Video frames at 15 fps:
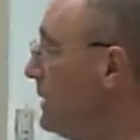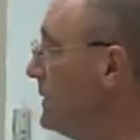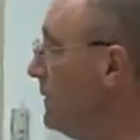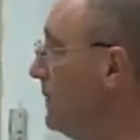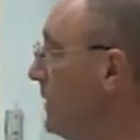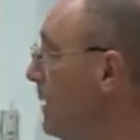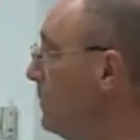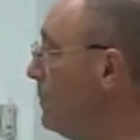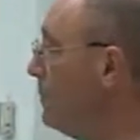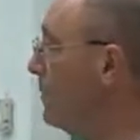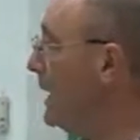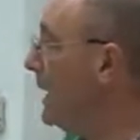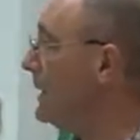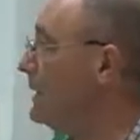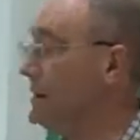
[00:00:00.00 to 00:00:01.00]
of
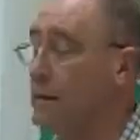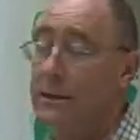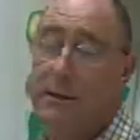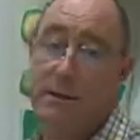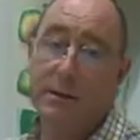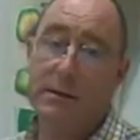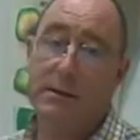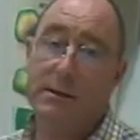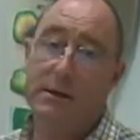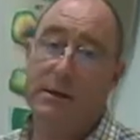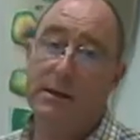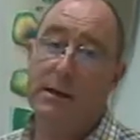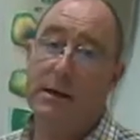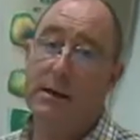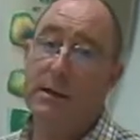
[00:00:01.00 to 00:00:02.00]
imbalance
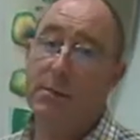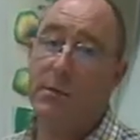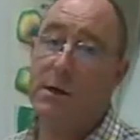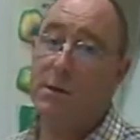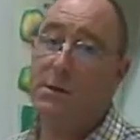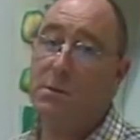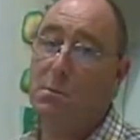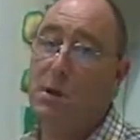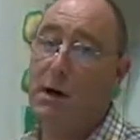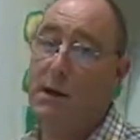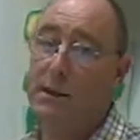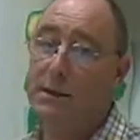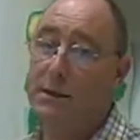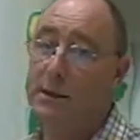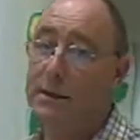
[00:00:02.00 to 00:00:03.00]
in the plus and
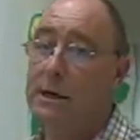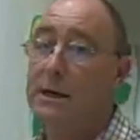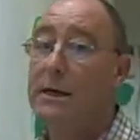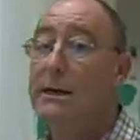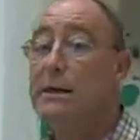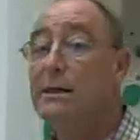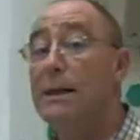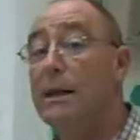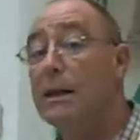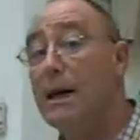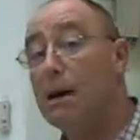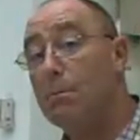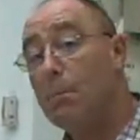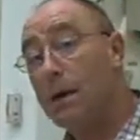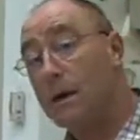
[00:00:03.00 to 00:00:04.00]
minus, then
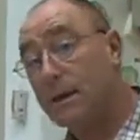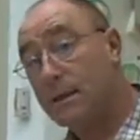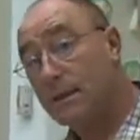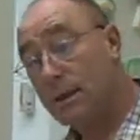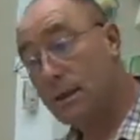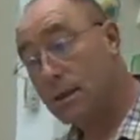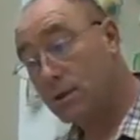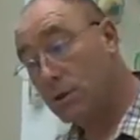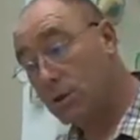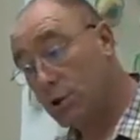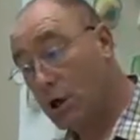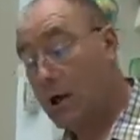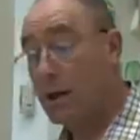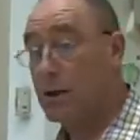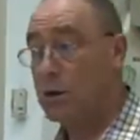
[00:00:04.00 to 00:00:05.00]
that makes things
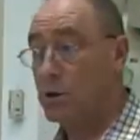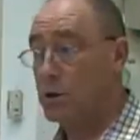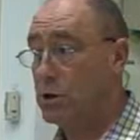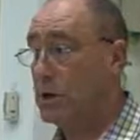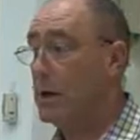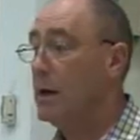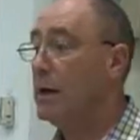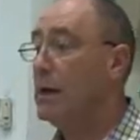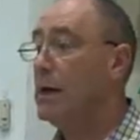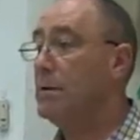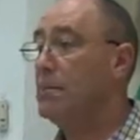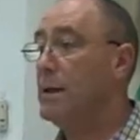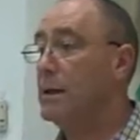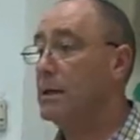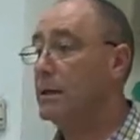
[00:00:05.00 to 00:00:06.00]
change. It
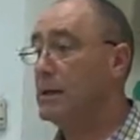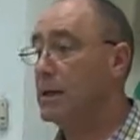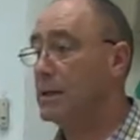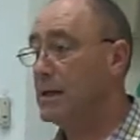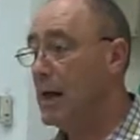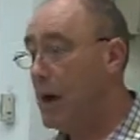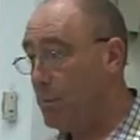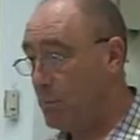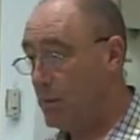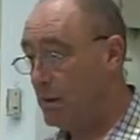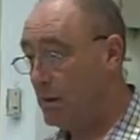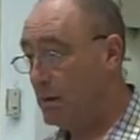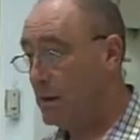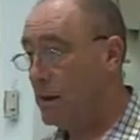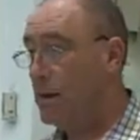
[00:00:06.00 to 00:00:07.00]
makes things happen.
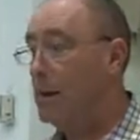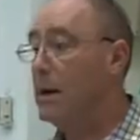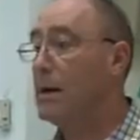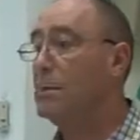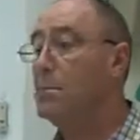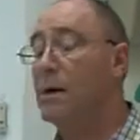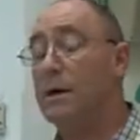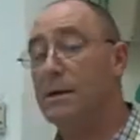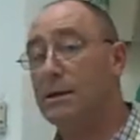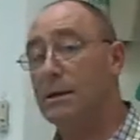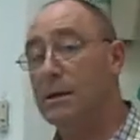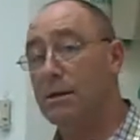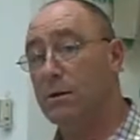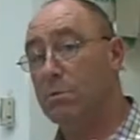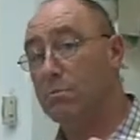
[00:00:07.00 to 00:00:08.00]
It makes
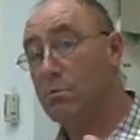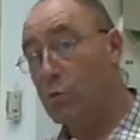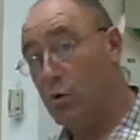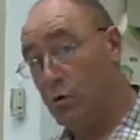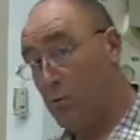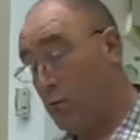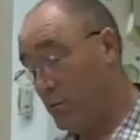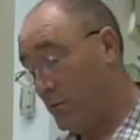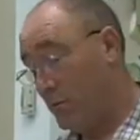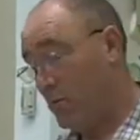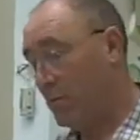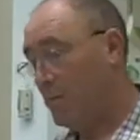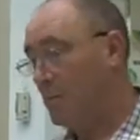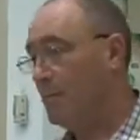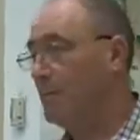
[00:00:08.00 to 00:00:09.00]
things move.
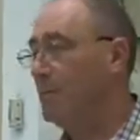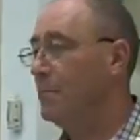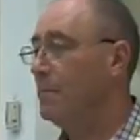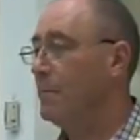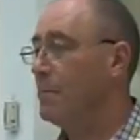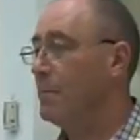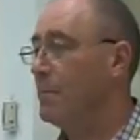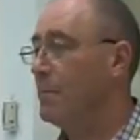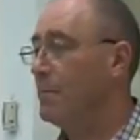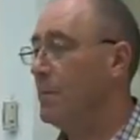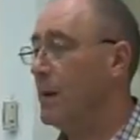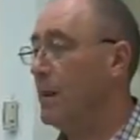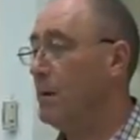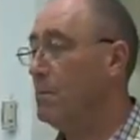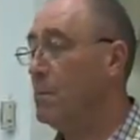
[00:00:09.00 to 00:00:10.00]

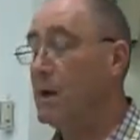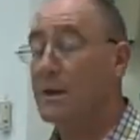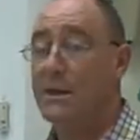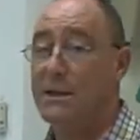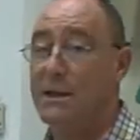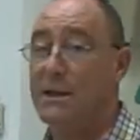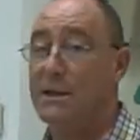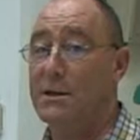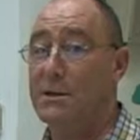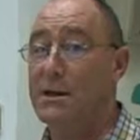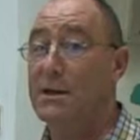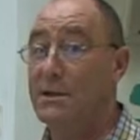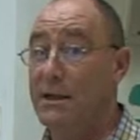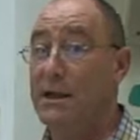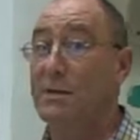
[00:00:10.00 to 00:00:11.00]
It makes things
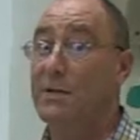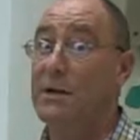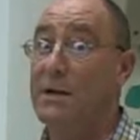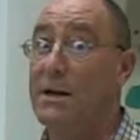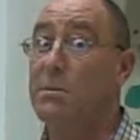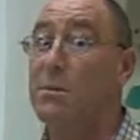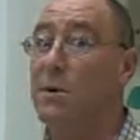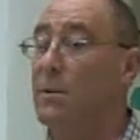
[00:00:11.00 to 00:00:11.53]
self-assemble.